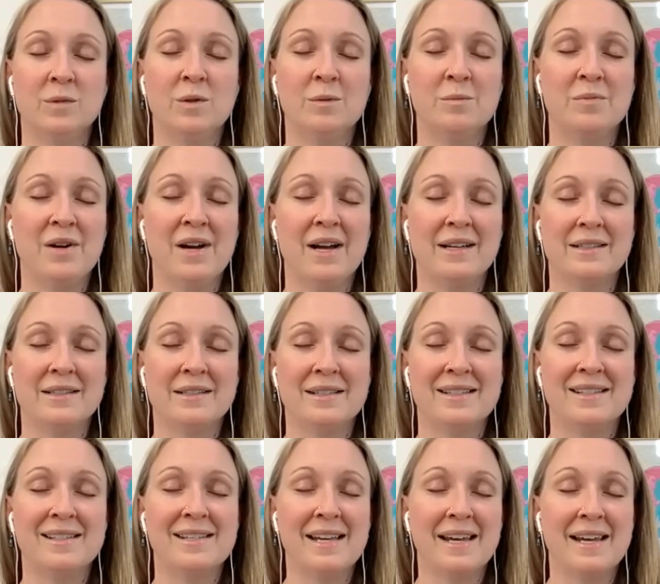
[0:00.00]
We'll
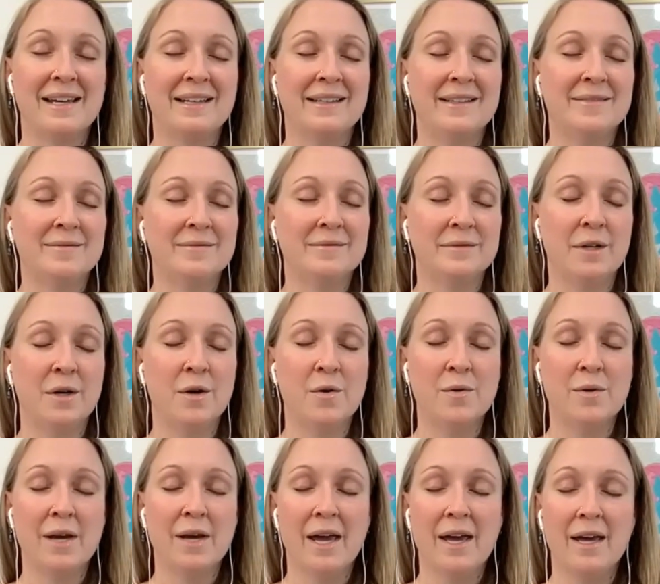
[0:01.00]
practice saying,
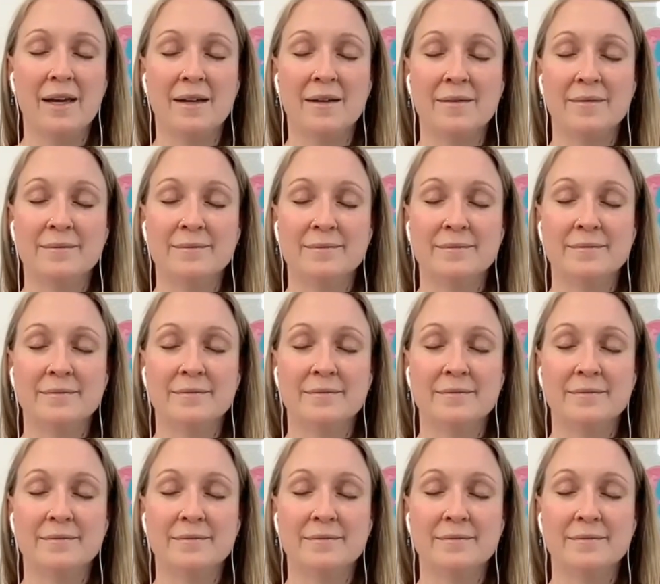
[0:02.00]
okay,